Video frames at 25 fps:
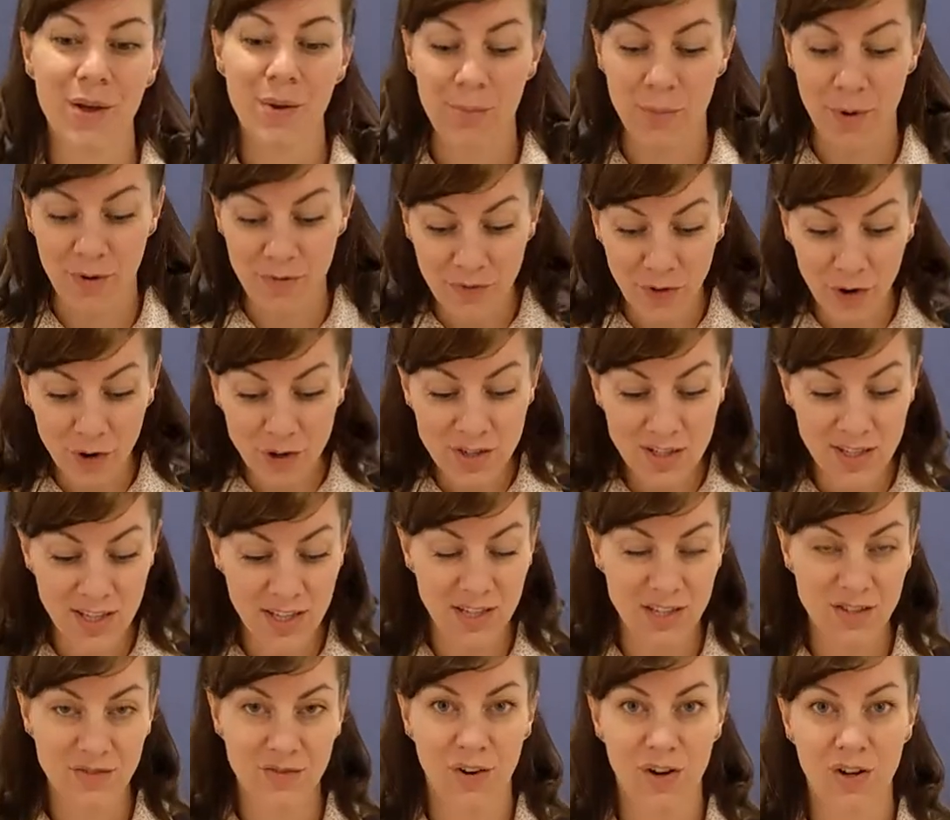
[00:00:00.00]
But first
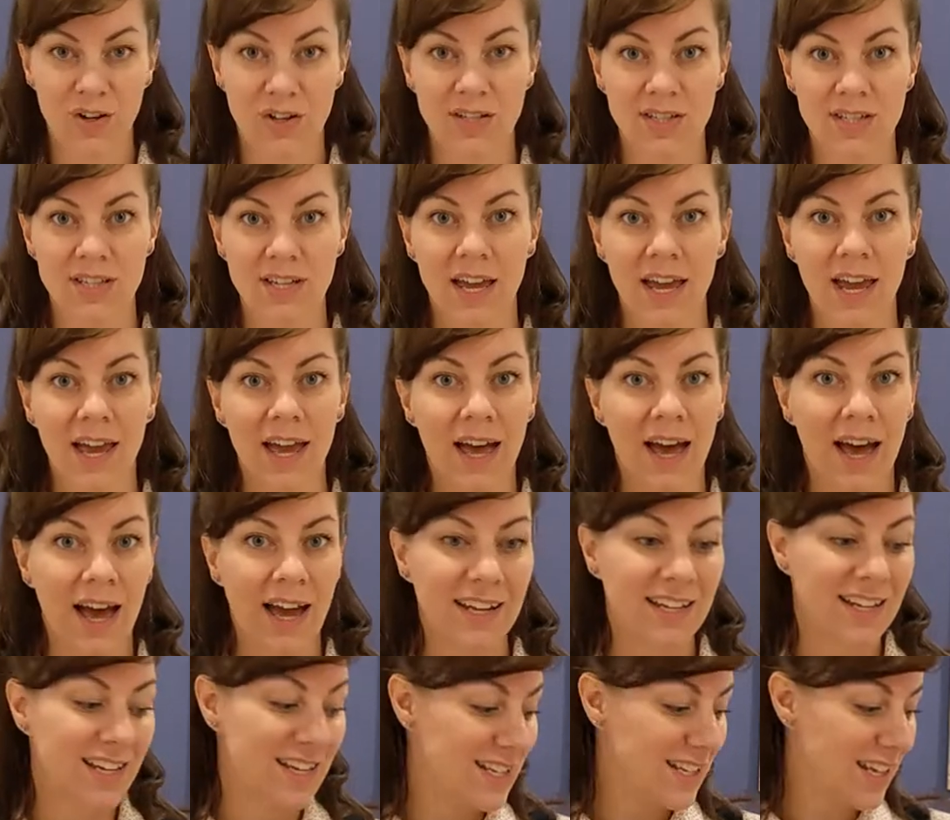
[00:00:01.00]
things first, I
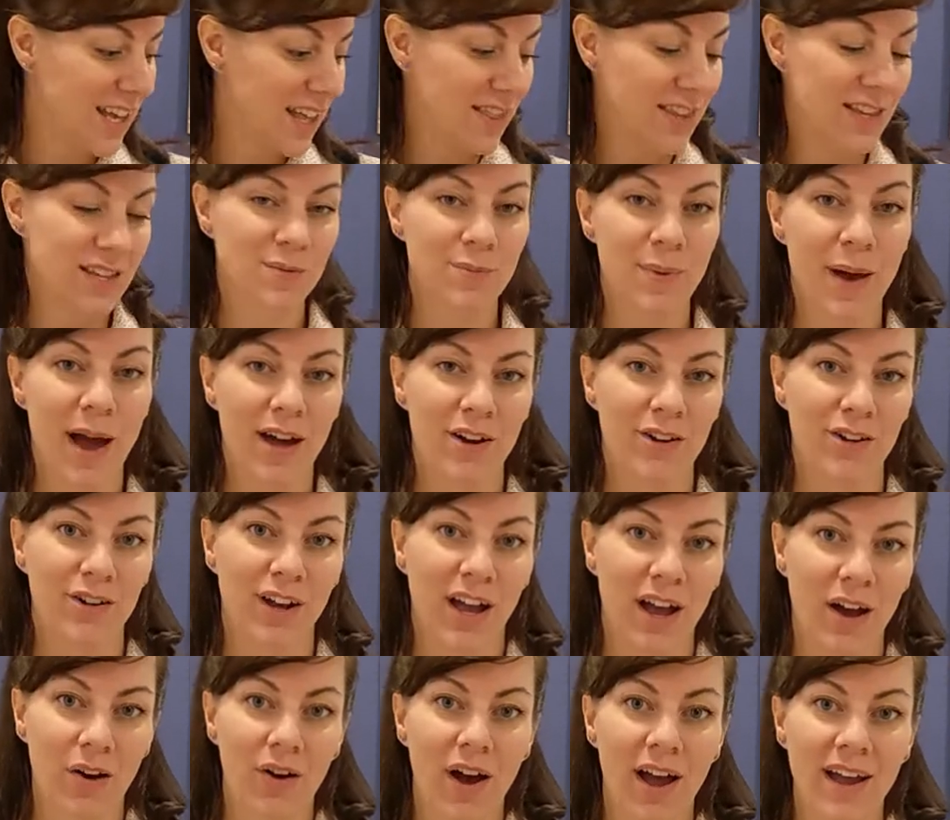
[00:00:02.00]
need to get this pattern
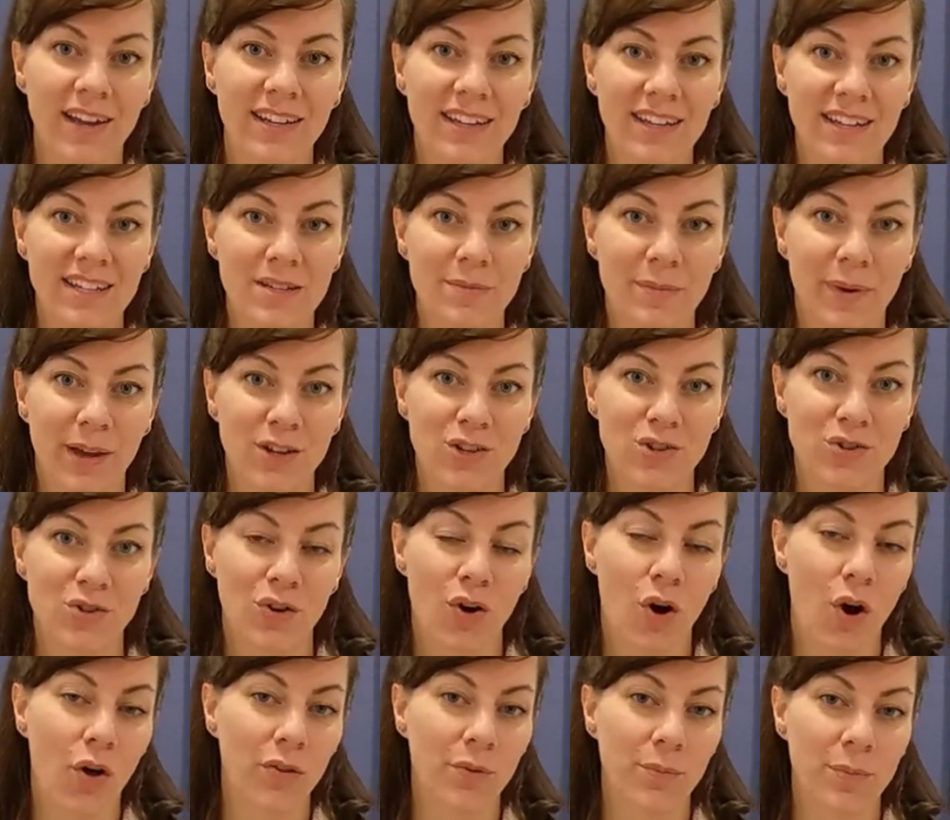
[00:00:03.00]
out. I need to make sure
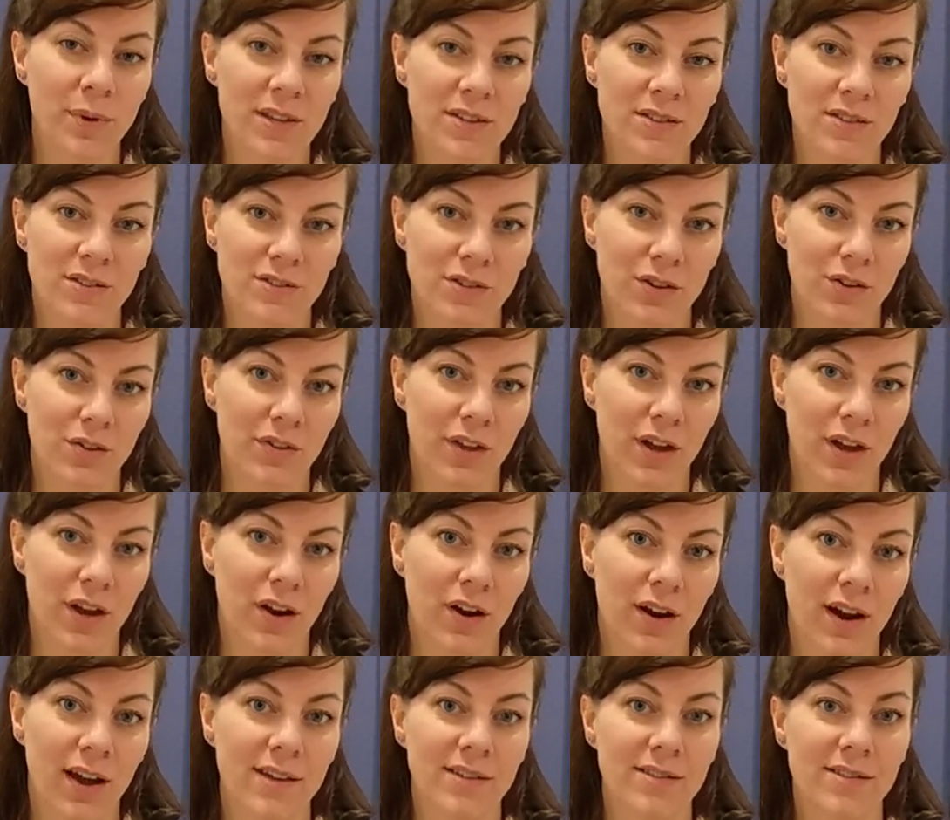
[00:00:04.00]
all the pieces are
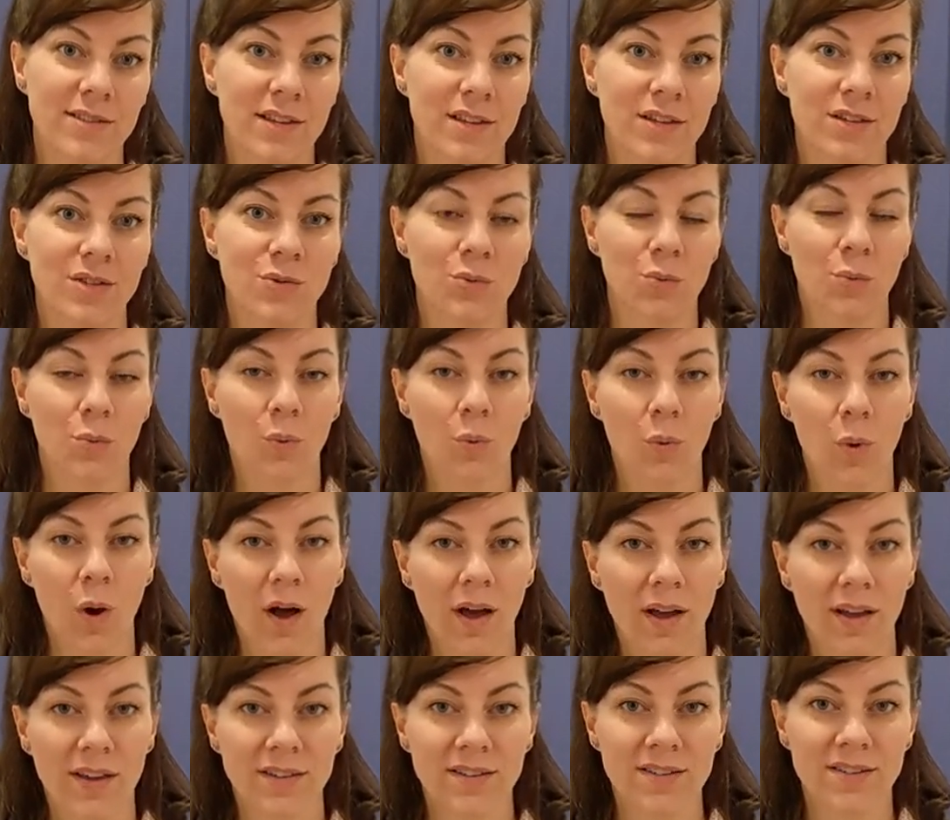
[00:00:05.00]
there, as this
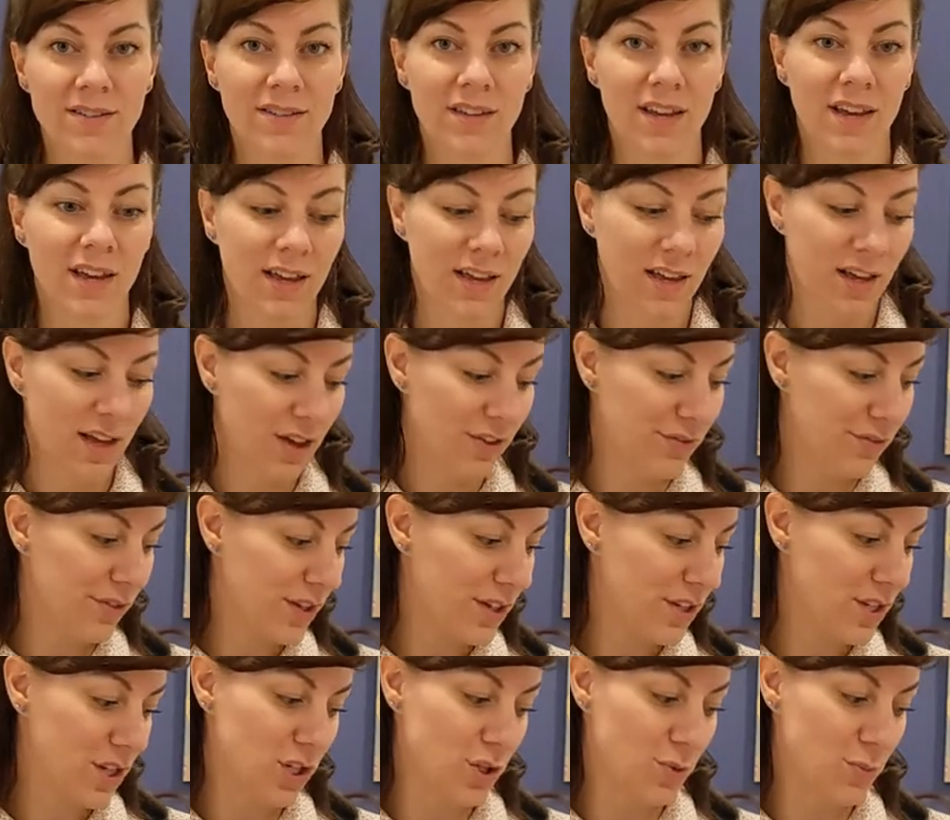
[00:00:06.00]
was a
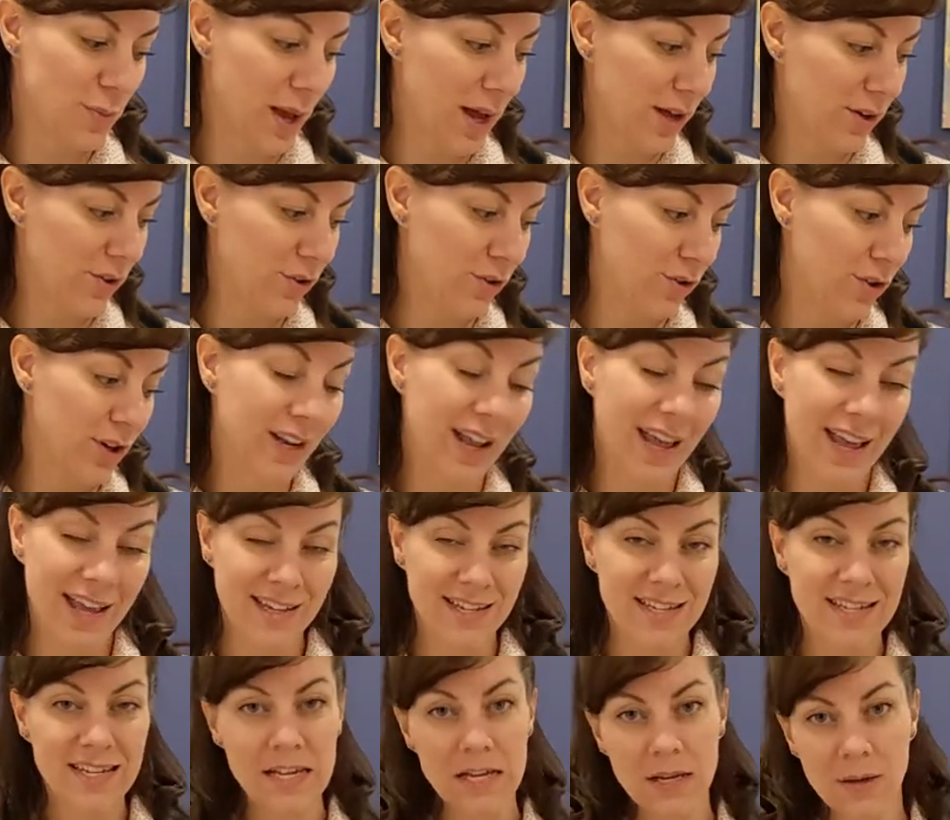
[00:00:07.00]
vintage pattern or an
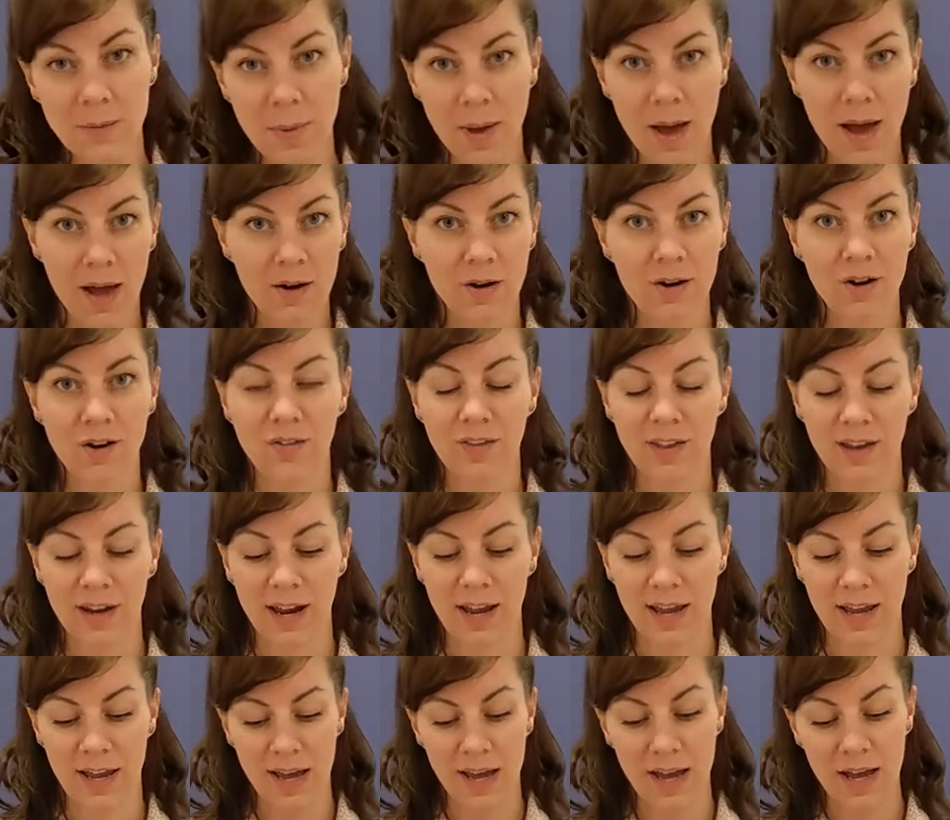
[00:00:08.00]
antique pattern that
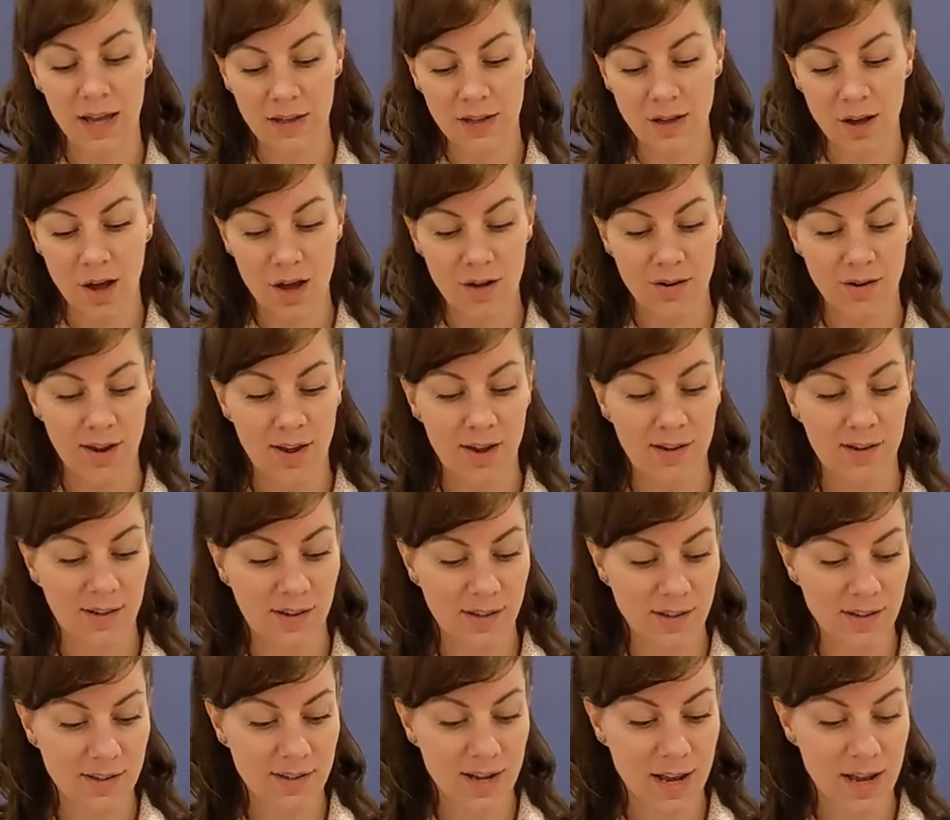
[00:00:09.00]
I had gotten at an
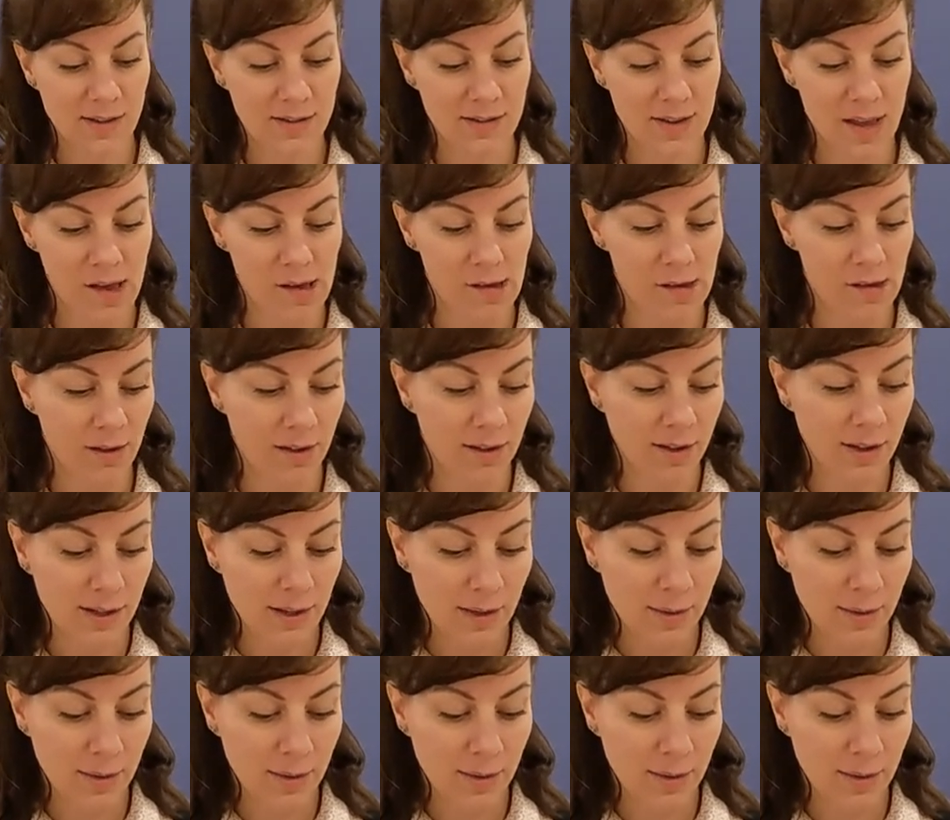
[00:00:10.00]
estate sale.